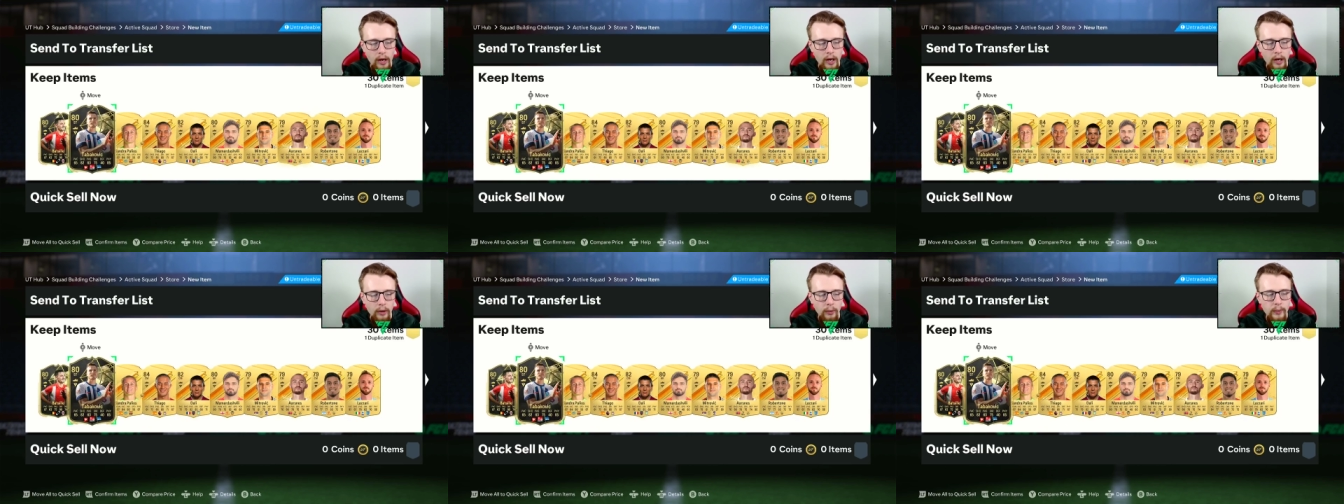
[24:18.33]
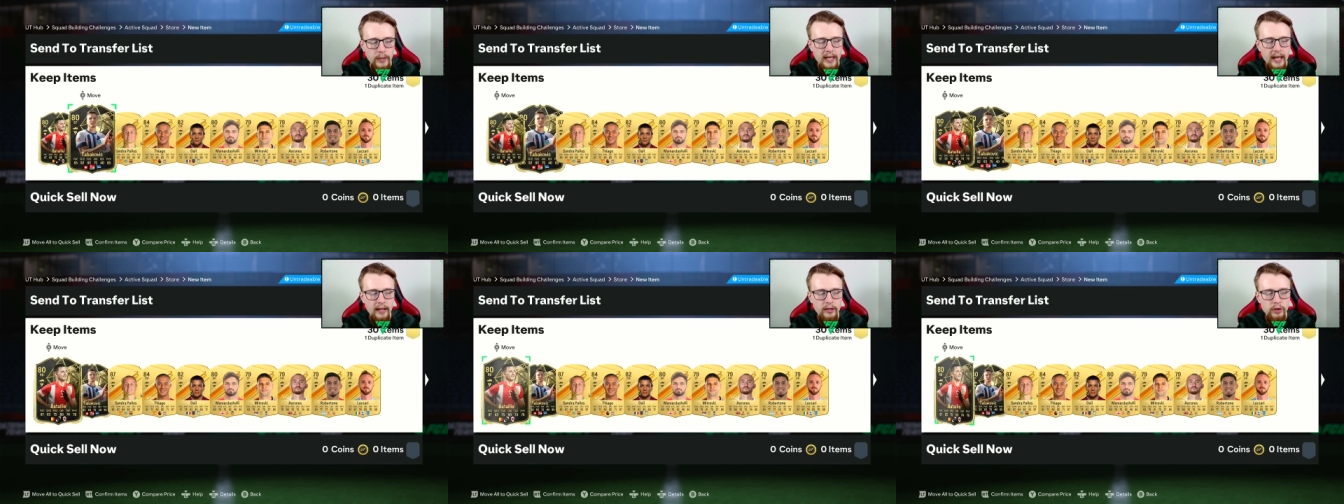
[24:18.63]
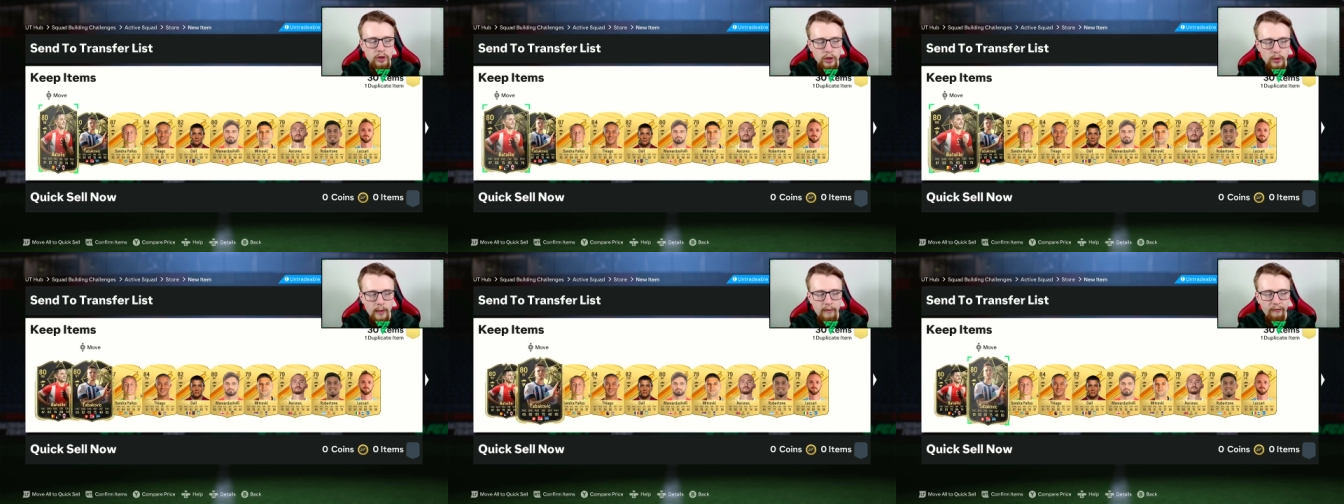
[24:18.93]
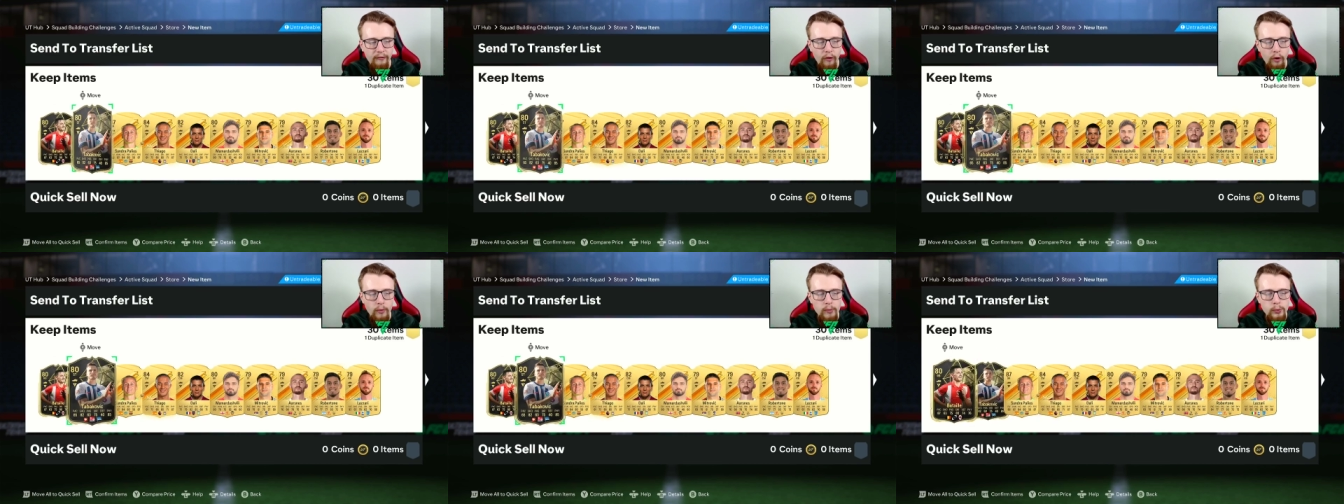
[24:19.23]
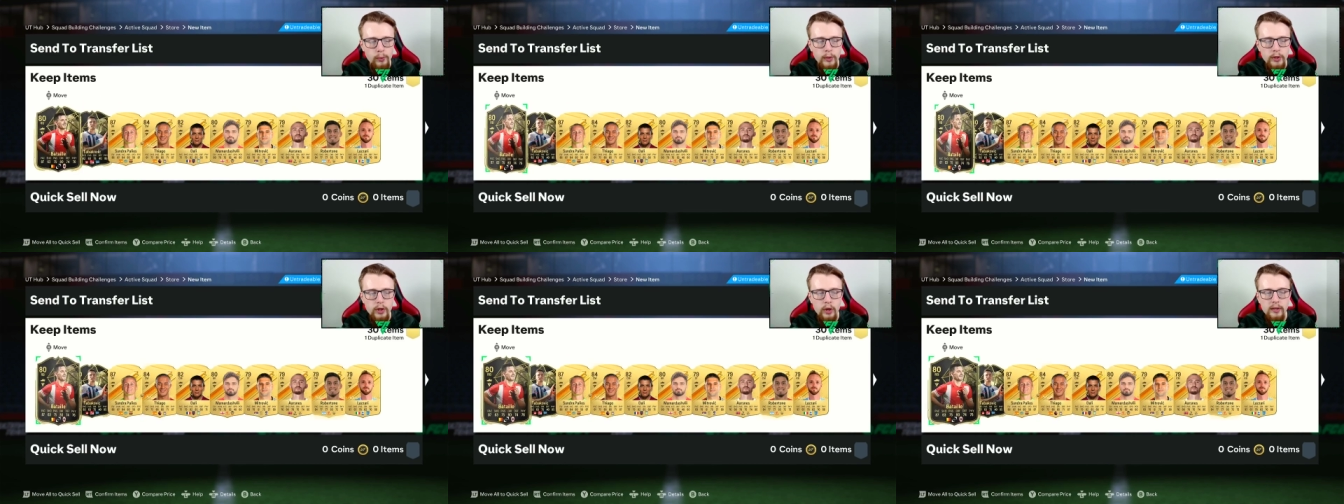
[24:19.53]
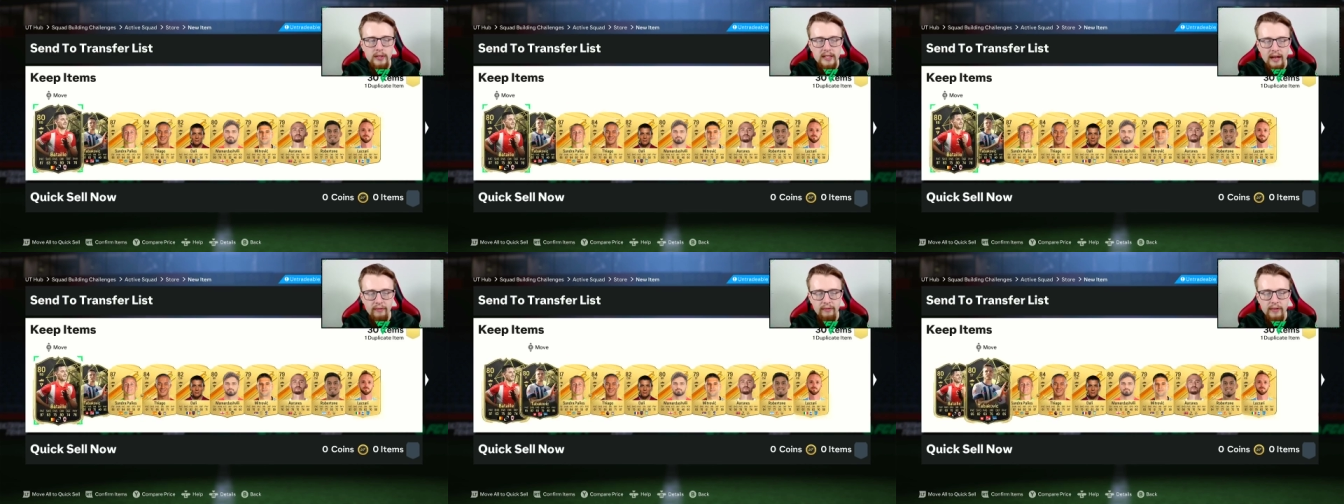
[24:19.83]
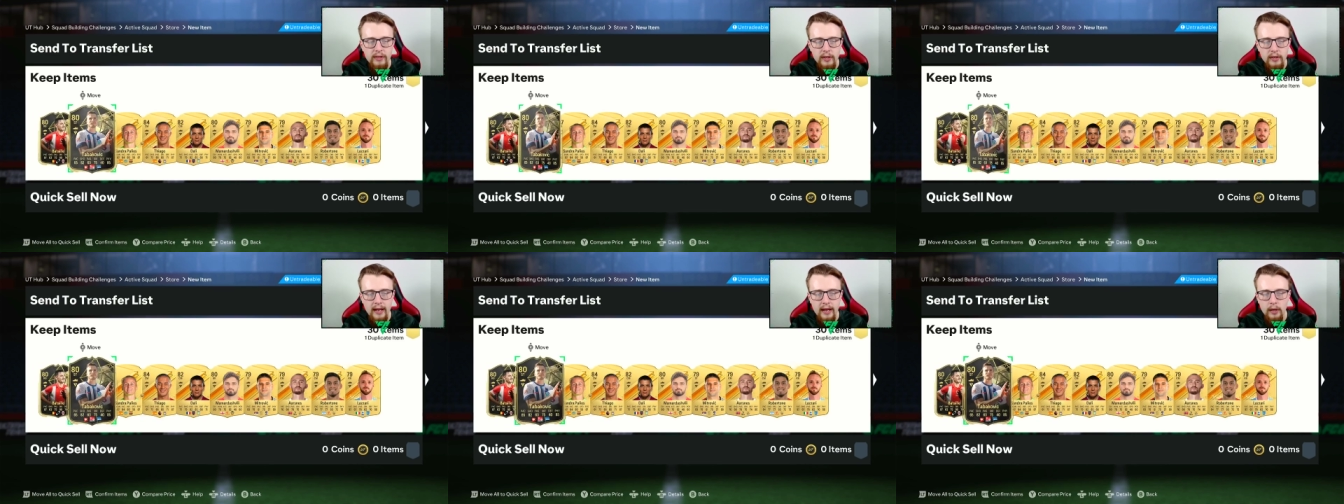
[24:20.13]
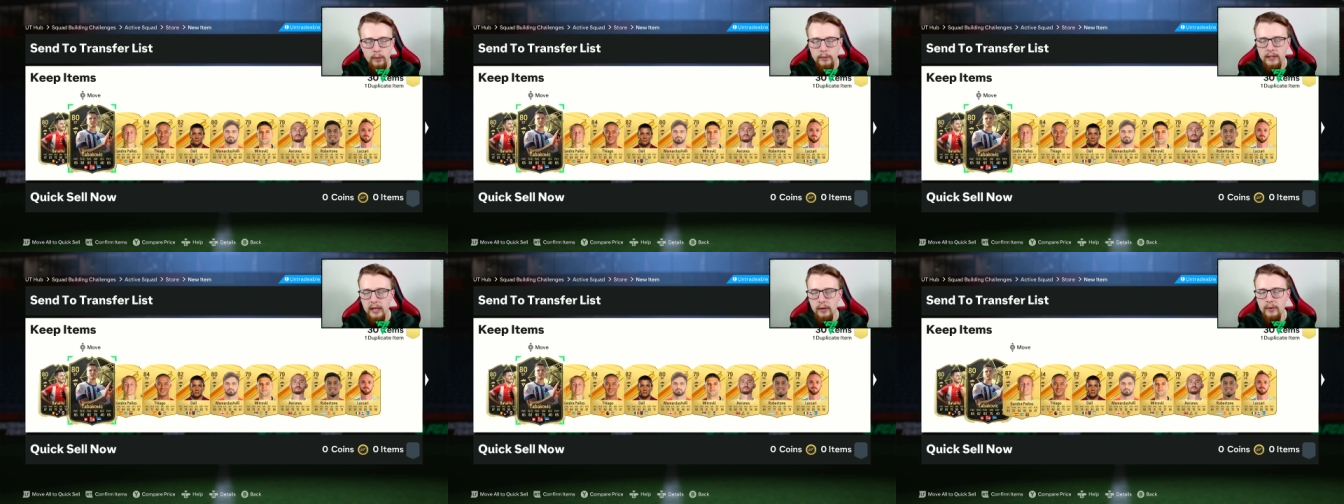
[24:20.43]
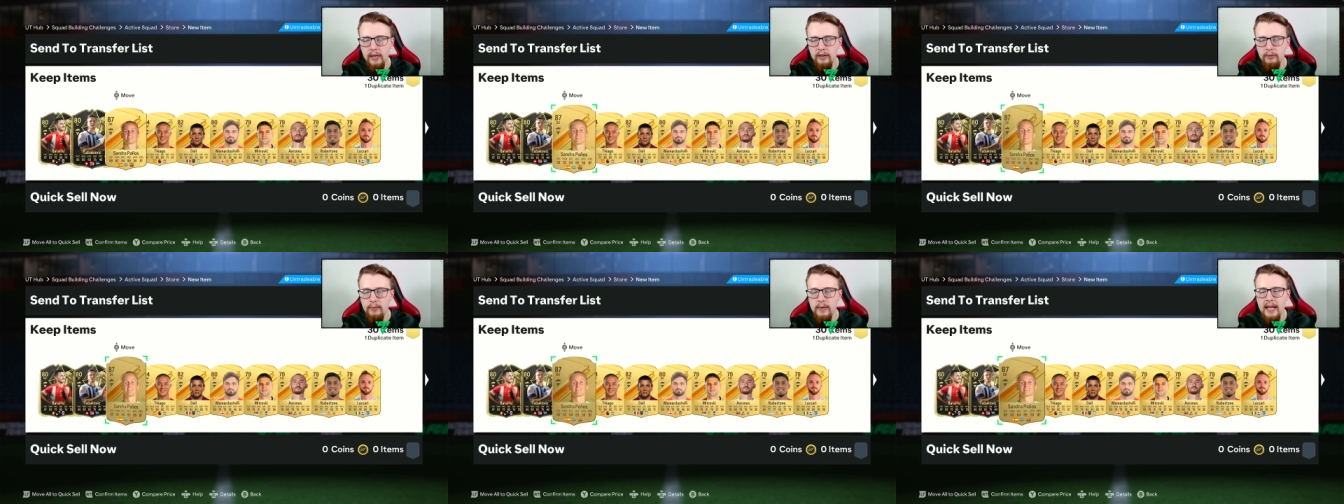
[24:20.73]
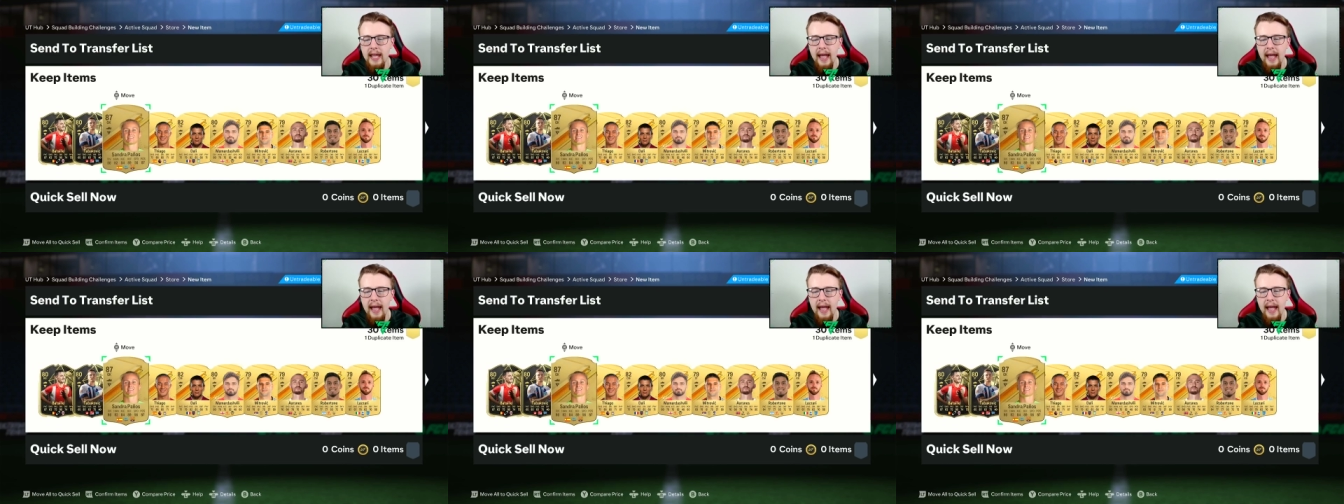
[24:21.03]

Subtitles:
we get two informs, which are definitely going to help us out if we get